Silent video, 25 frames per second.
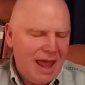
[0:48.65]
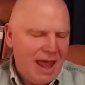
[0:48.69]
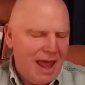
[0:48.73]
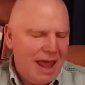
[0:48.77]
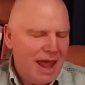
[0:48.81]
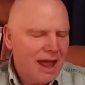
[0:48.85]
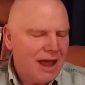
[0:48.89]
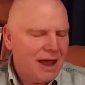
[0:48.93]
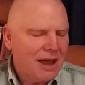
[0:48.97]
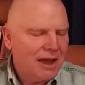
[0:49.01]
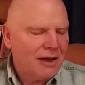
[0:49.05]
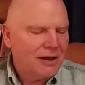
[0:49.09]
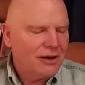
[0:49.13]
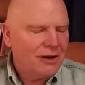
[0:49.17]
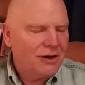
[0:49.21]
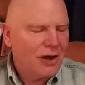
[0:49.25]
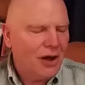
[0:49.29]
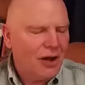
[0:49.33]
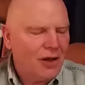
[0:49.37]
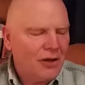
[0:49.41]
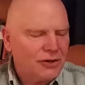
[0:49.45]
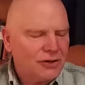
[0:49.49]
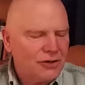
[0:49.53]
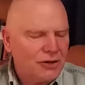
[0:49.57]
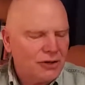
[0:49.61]
And
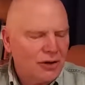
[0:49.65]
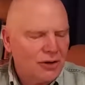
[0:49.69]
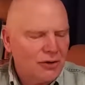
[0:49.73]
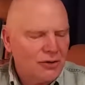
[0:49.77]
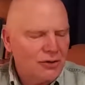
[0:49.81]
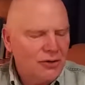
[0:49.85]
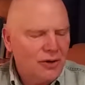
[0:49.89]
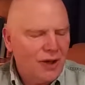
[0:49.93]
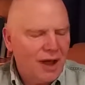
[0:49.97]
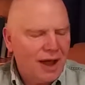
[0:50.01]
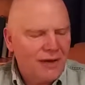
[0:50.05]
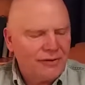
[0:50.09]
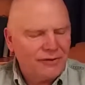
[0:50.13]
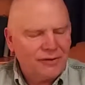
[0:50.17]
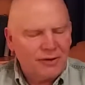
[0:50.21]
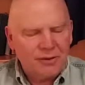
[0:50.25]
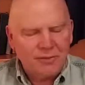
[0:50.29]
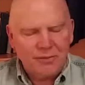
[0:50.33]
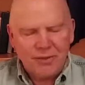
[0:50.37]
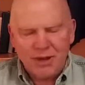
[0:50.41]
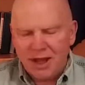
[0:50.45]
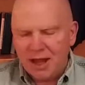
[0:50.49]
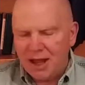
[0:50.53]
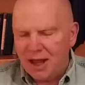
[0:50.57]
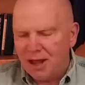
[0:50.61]
also you have to
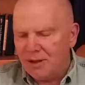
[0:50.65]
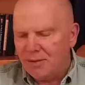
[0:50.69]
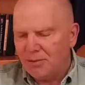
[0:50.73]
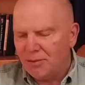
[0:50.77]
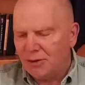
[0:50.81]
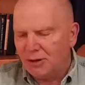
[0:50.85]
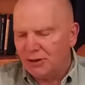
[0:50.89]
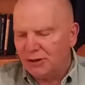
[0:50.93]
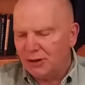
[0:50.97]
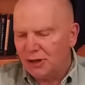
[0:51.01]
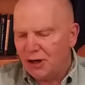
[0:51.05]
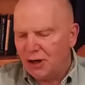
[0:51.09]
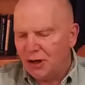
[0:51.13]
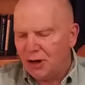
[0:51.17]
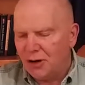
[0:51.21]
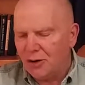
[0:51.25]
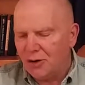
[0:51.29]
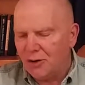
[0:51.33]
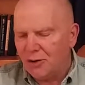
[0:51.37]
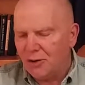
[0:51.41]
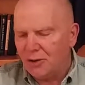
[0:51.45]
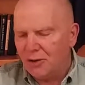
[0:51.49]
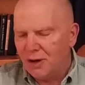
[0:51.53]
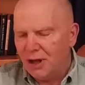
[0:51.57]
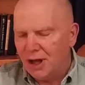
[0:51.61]
be able to
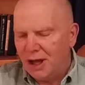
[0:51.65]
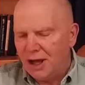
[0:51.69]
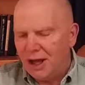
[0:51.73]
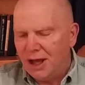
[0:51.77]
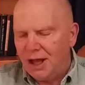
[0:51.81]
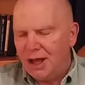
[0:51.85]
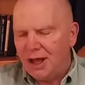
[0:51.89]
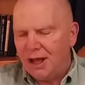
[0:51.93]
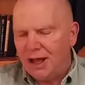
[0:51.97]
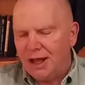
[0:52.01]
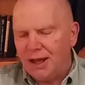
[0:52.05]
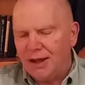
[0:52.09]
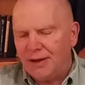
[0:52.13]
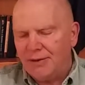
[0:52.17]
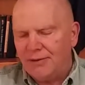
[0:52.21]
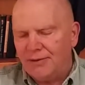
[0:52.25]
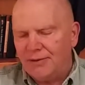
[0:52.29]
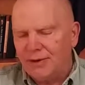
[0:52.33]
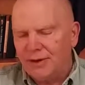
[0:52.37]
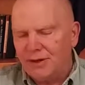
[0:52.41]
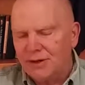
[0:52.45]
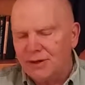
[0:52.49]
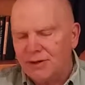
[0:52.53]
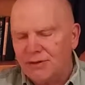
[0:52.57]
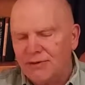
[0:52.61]
know if
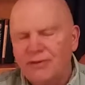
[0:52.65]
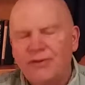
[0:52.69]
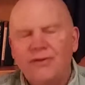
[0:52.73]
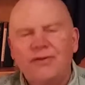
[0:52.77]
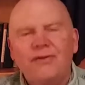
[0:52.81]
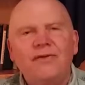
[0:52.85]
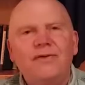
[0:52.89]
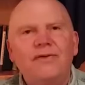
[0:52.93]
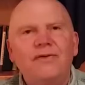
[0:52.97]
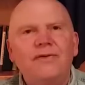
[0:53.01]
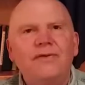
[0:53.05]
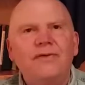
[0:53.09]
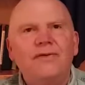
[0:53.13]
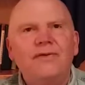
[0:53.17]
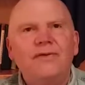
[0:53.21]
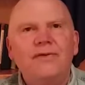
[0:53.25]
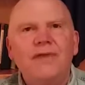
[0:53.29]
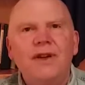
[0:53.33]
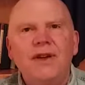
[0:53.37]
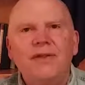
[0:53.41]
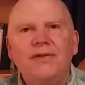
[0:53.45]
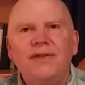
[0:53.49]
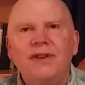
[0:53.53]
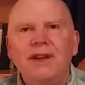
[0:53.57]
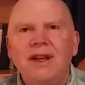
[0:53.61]
it's
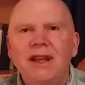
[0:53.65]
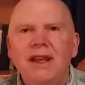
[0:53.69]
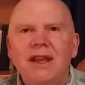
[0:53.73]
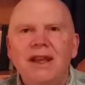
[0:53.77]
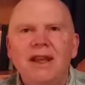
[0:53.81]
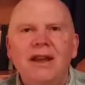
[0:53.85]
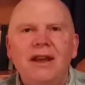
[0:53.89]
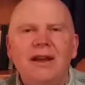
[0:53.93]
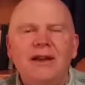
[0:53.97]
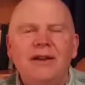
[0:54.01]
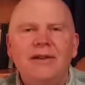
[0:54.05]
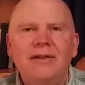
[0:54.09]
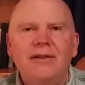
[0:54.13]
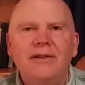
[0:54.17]
50,